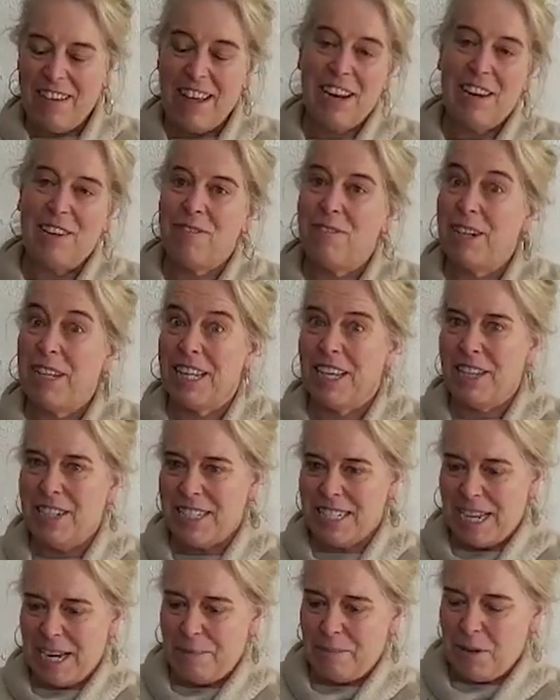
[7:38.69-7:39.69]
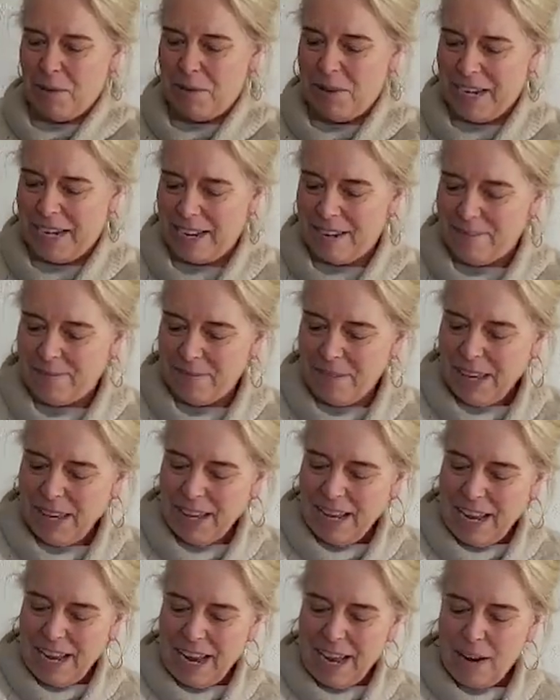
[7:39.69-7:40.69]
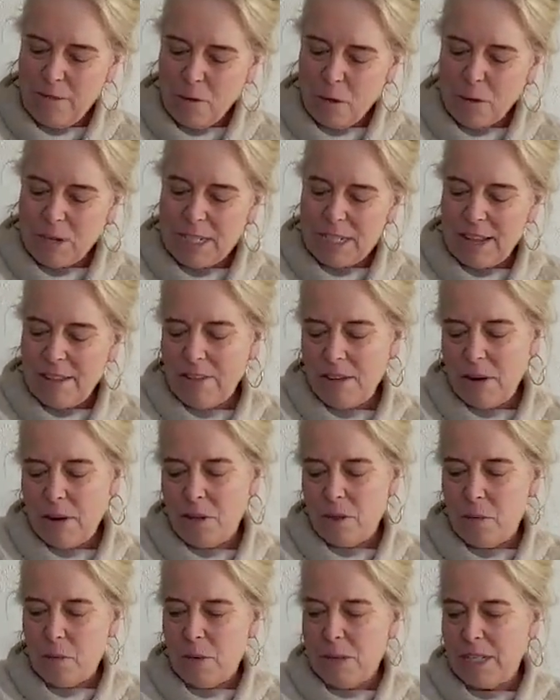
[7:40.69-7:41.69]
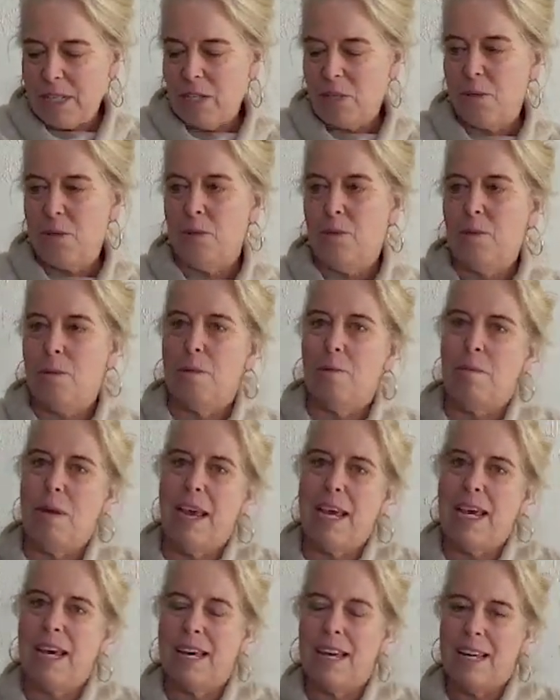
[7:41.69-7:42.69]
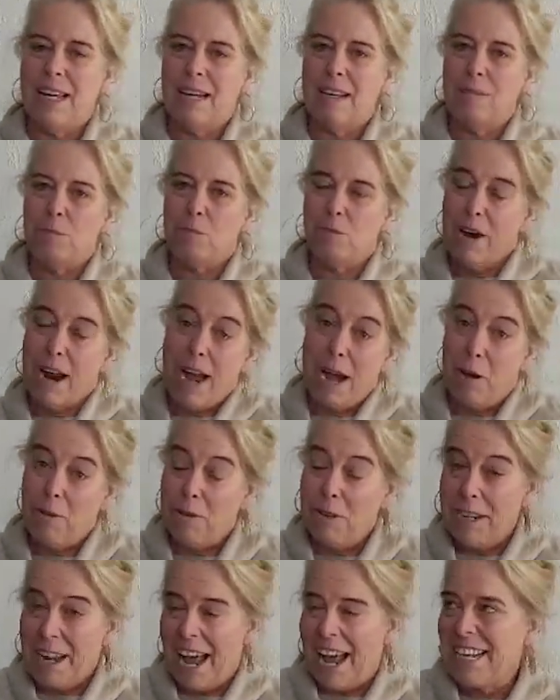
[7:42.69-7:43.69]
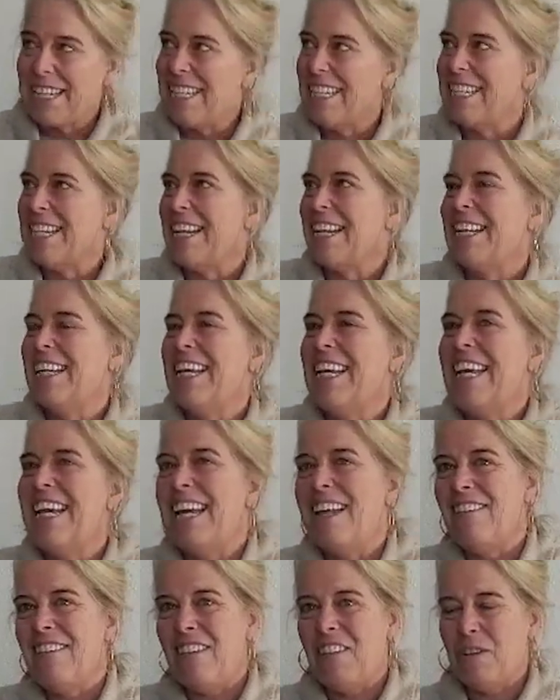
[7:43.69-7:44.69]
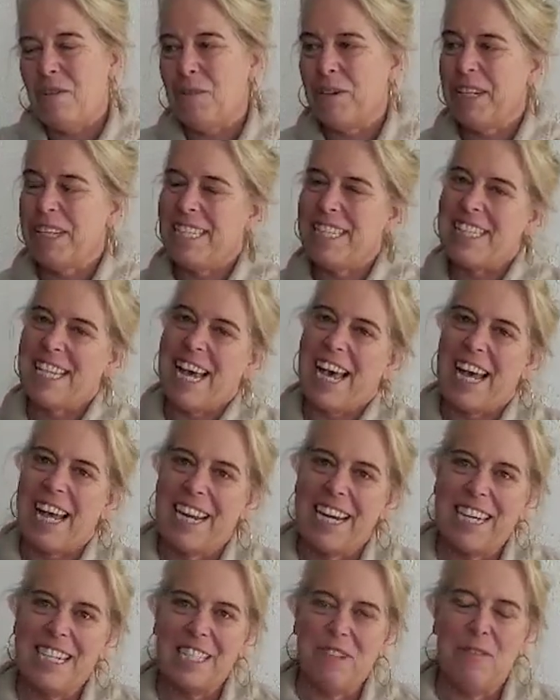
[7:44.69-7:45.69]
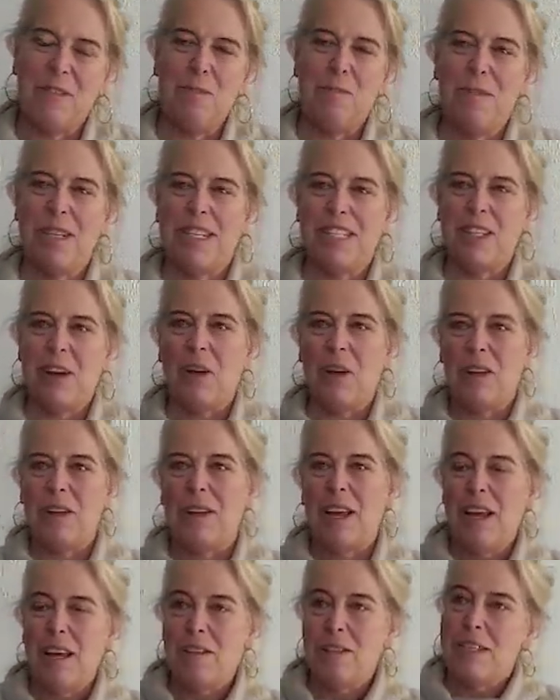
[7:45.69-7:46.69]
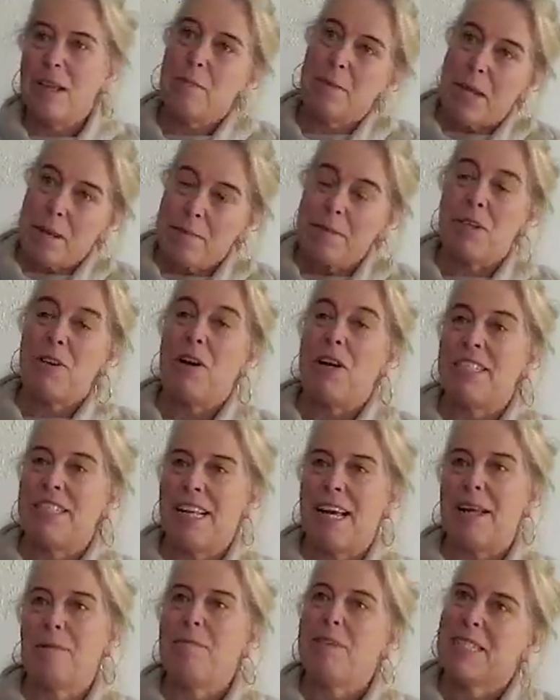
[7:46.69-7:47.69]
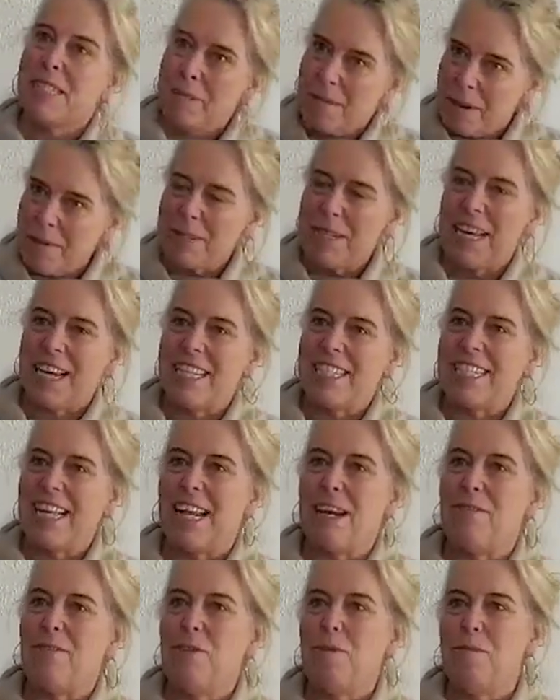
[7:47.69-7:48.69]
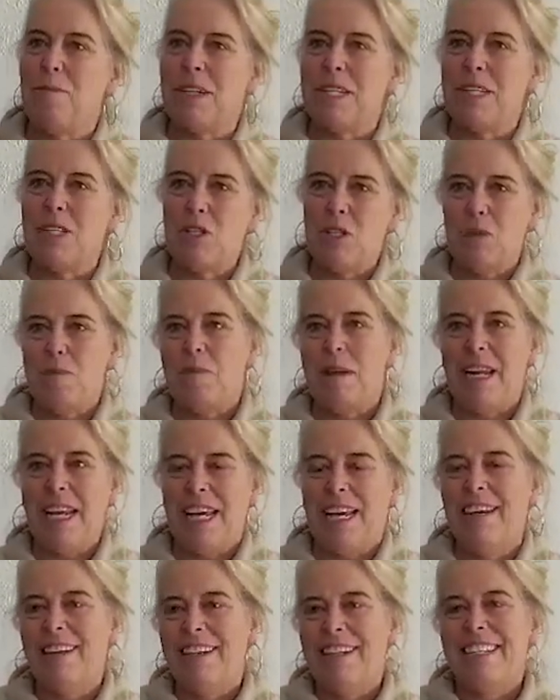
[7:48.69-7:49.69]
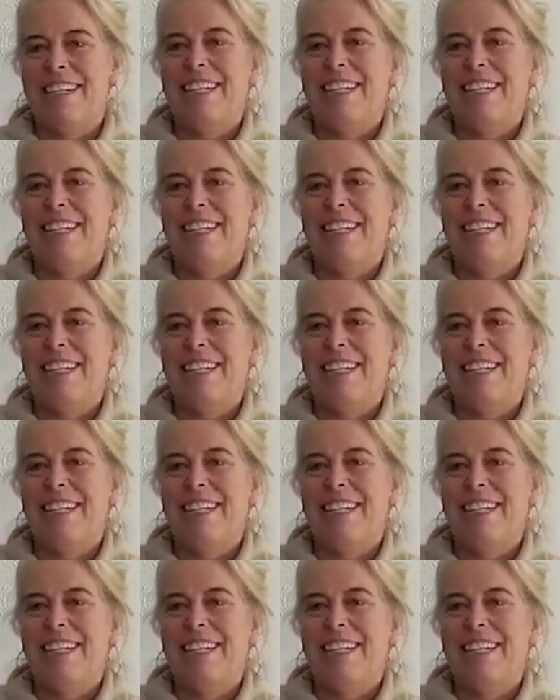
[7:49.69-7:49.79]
Had a really good time doing it. And of course, then there are the ones who make brown accidentally, and then they're really sad because if you miss, sometimes they're not sad, but sometimes they get sad if you mix too many